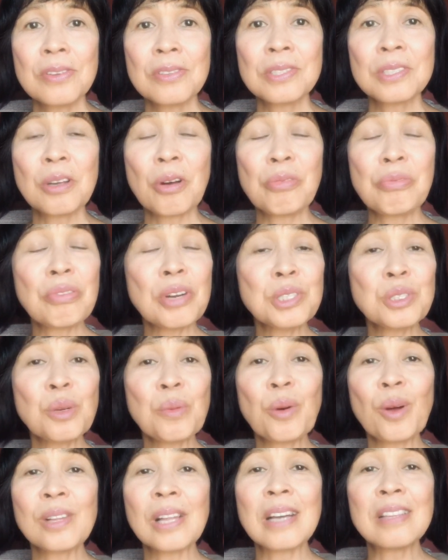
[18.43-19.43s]
So first
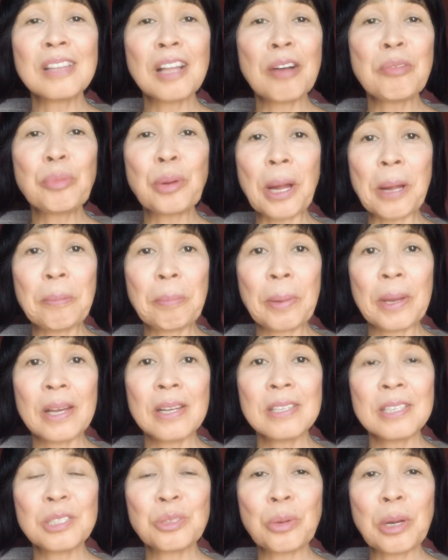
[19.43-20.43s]
of all, I love Brad Pitt.
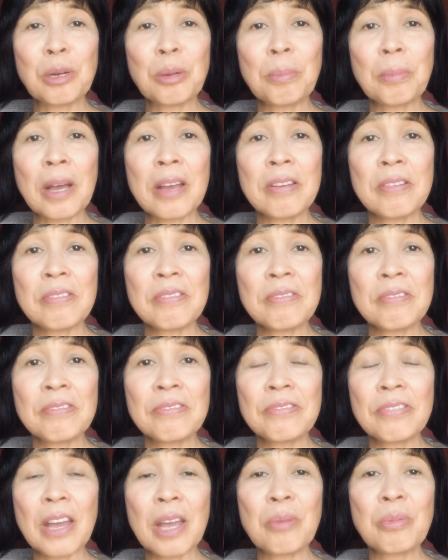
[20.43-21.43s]
He's one of my
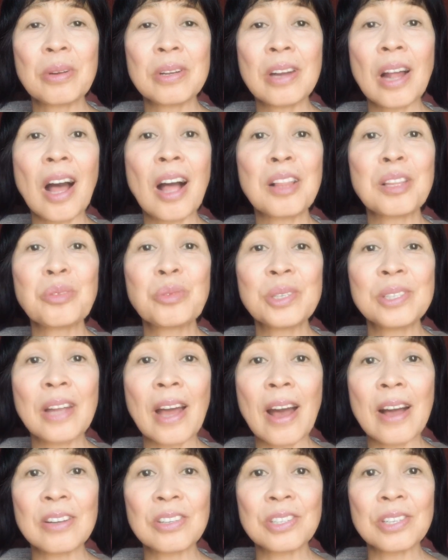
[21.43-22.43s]
favorite Hollywood
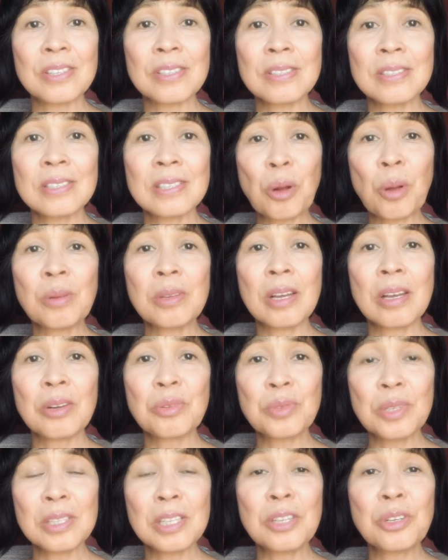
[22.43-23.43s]
actors. Only a
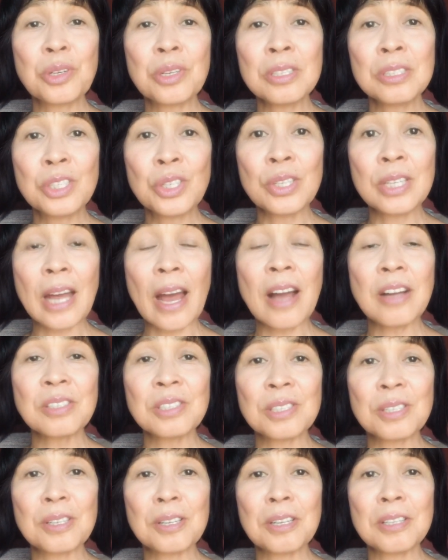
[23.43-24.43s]
really good
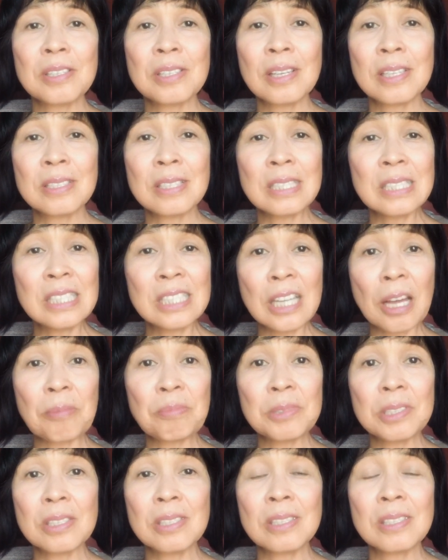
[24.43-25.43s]
actor. He has a
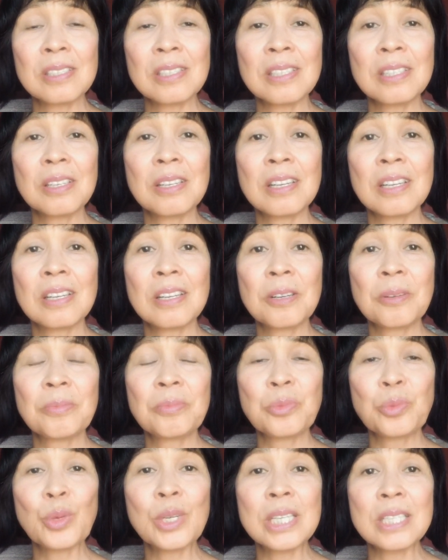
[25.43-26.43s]
depth in
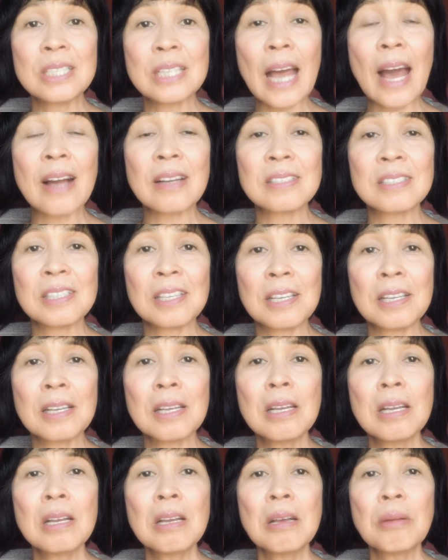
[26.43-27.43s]
with his acting,
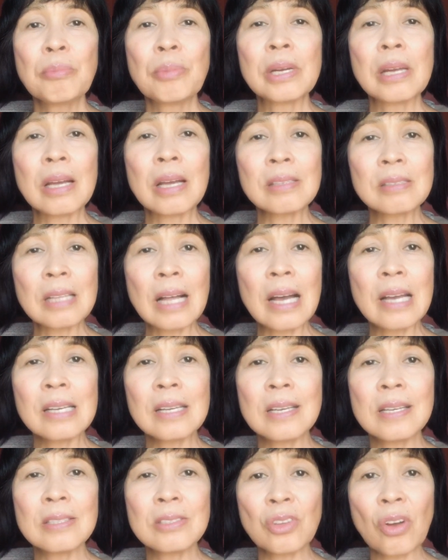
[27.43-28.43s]
but I like
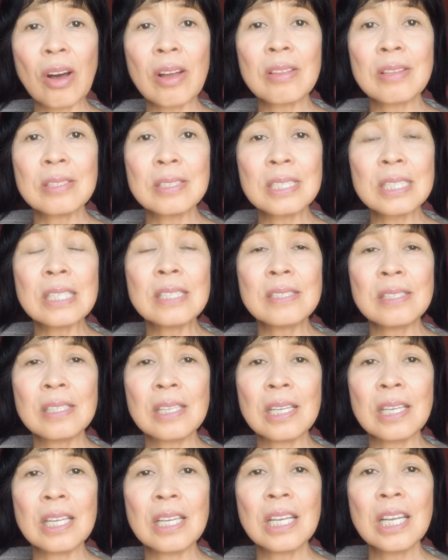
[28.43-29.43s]
his
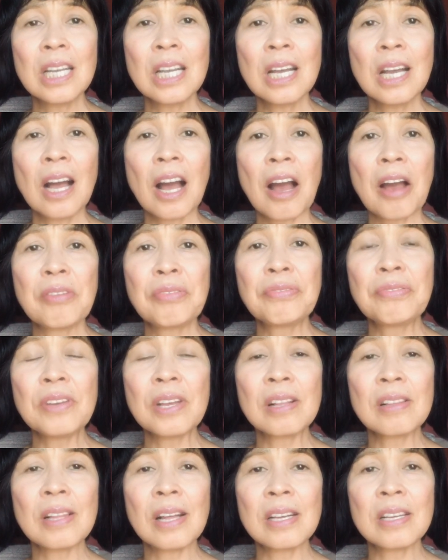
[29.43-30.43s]
authenticity. I
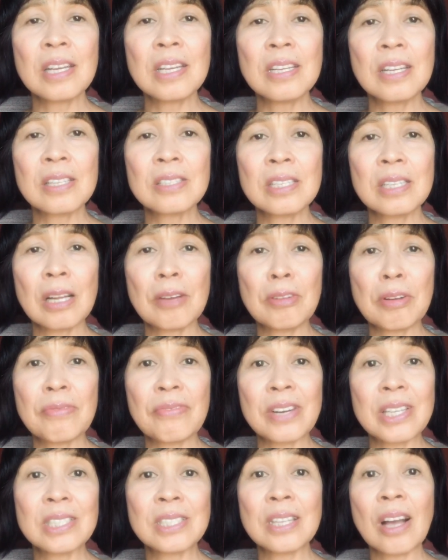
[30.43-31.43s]
feel like he doesn't have a
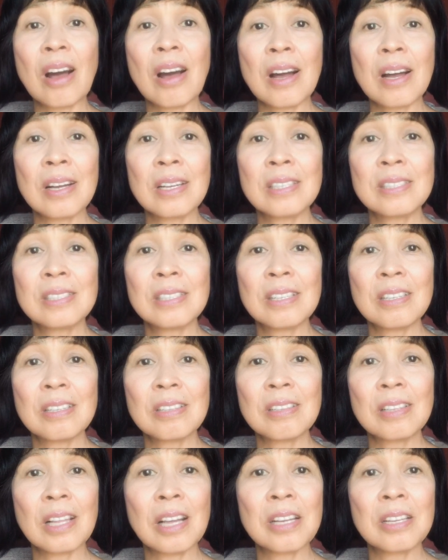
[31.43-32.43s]
facade,
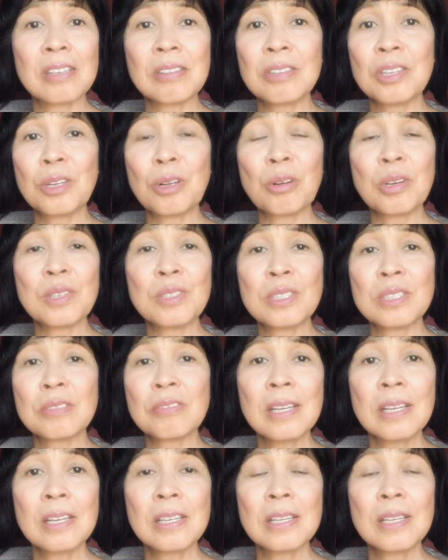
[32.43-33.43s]
like
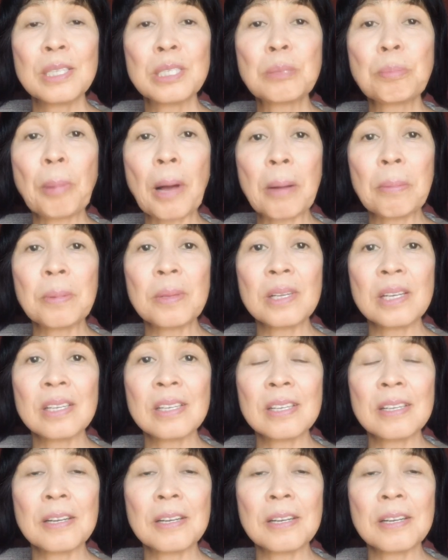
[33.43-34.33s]
his public